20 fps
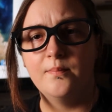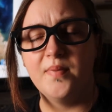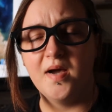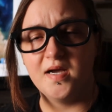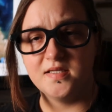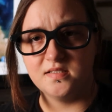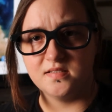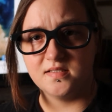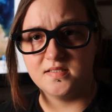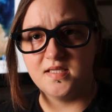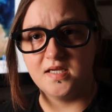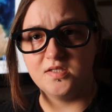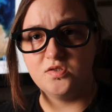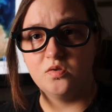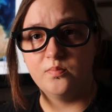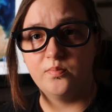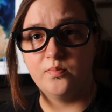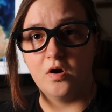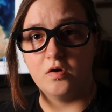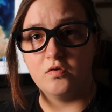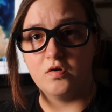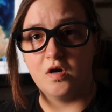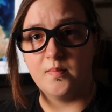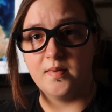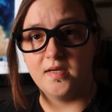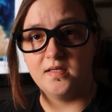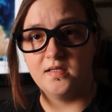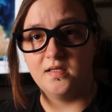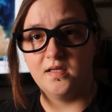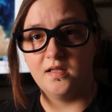Back to the scheduled
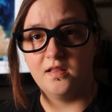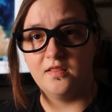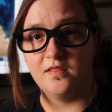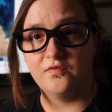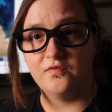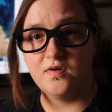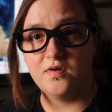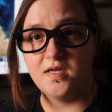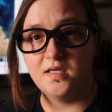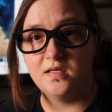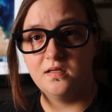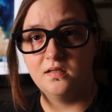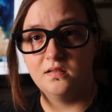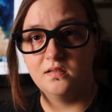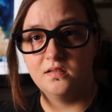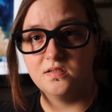programming in 3,